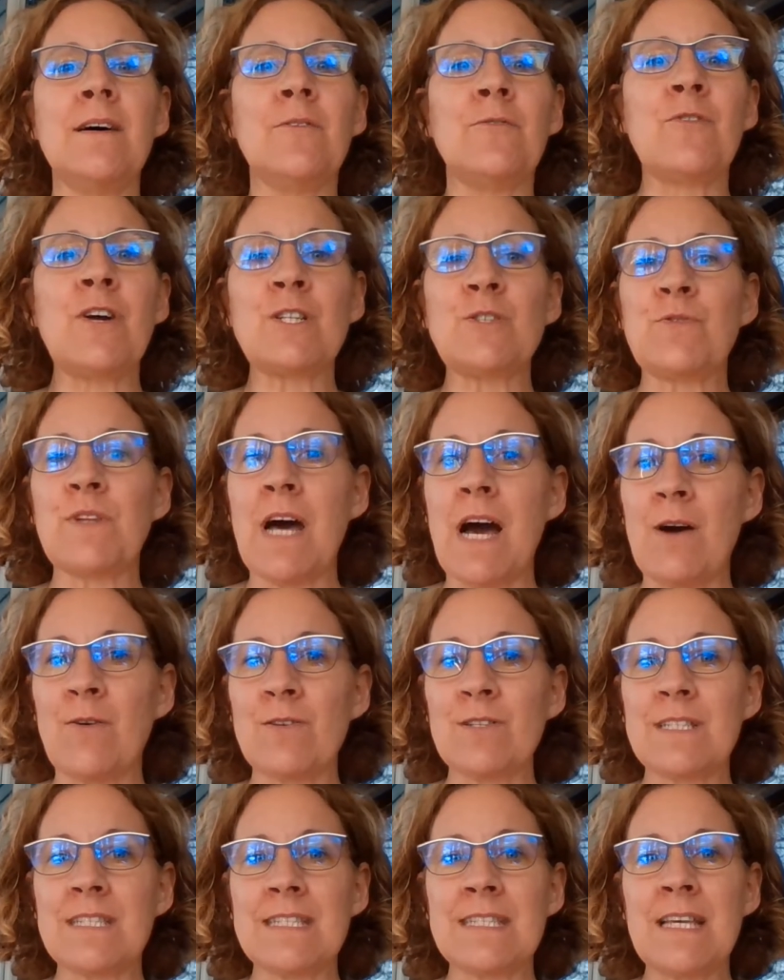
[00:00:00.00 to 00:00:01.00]
fresh
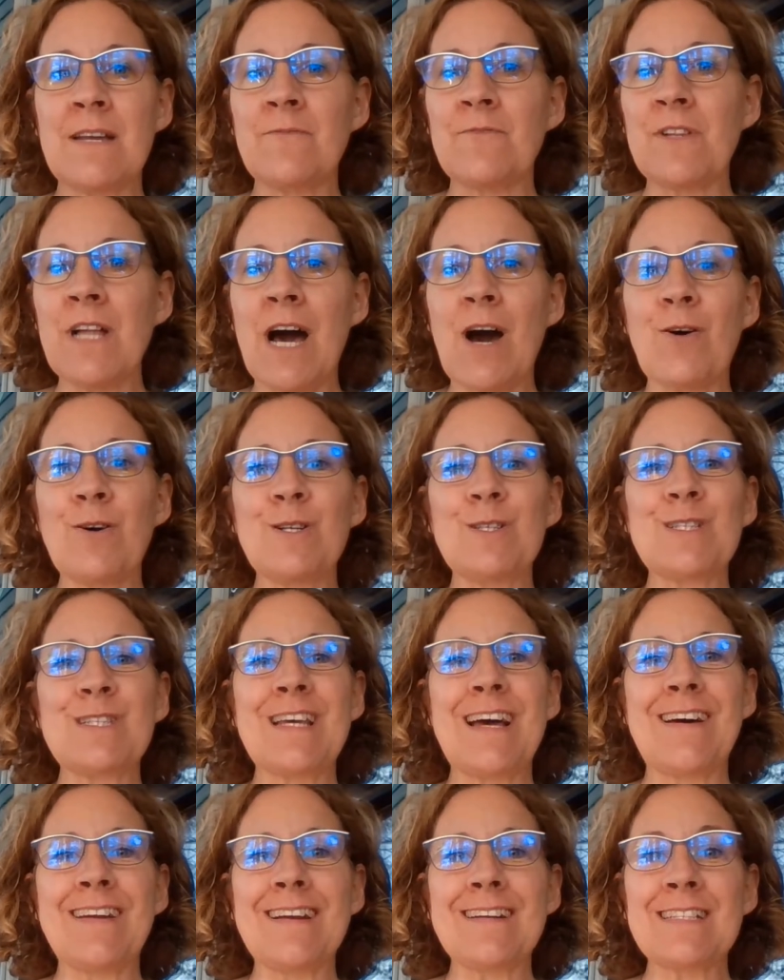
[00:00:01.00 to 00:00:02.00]
flowers and sunflowers
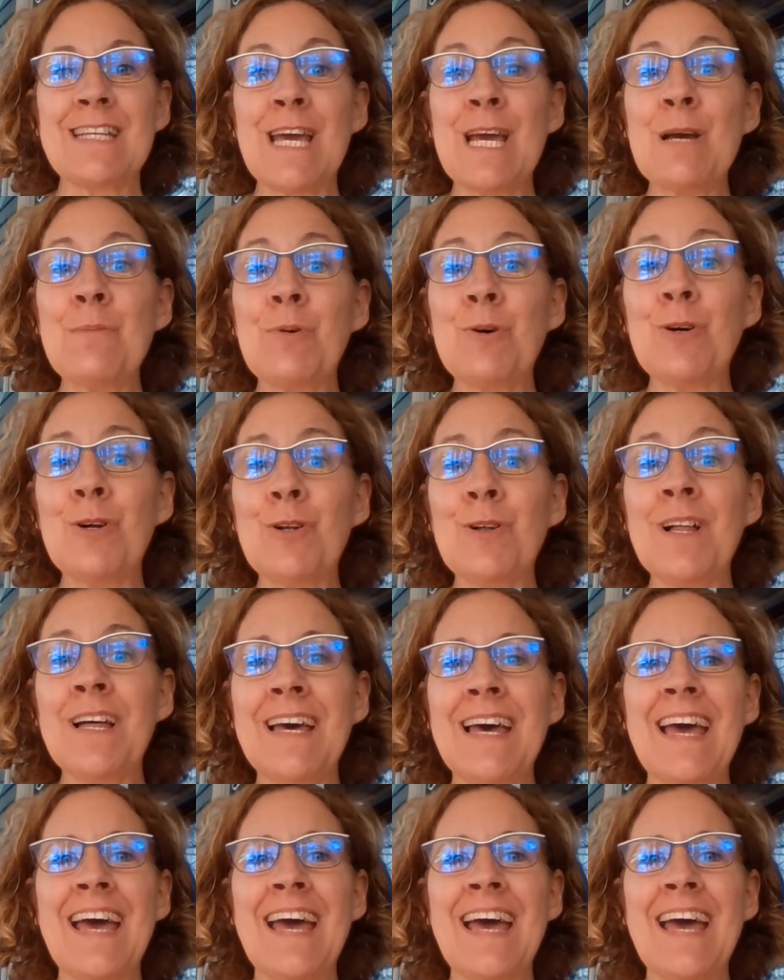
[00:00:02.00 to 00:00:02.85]
on our table,